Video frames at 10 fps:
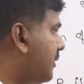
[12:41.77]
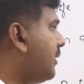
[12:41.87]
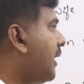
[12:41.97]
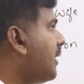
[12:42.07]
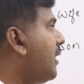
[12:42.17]

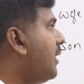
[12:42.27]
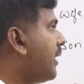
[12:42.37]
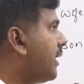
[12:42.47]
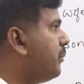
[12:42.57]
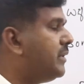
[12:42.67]

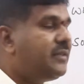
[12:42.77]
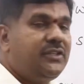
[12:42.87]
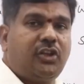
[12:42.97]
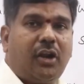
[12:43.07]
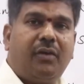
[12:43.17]
daughter-in-law can be
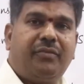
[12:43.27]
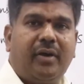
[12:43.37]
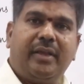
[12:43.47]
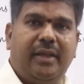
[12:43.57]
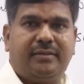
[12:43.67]
sister
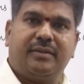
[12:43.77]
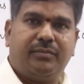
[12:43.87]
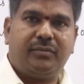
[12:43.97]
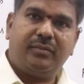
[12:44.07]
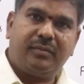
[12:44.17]
of S.
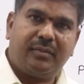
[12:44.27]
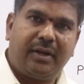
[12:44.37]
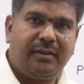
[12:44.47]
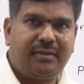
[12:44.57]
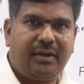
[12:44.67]

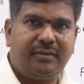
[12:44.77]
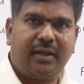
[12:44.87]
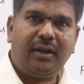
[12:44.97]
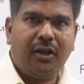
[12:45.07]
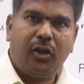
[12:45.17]
That is the
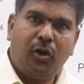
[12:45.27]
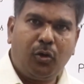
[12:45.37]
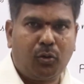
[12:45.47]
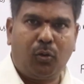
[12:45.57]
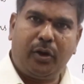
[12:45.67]
reason
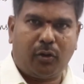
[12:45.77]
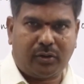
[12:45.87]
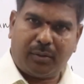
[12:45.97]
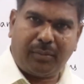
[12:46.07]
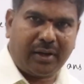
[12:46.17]
ruled
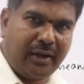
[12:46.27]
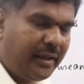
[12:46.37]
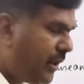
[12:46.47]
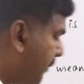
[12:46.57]
out. Ma clear?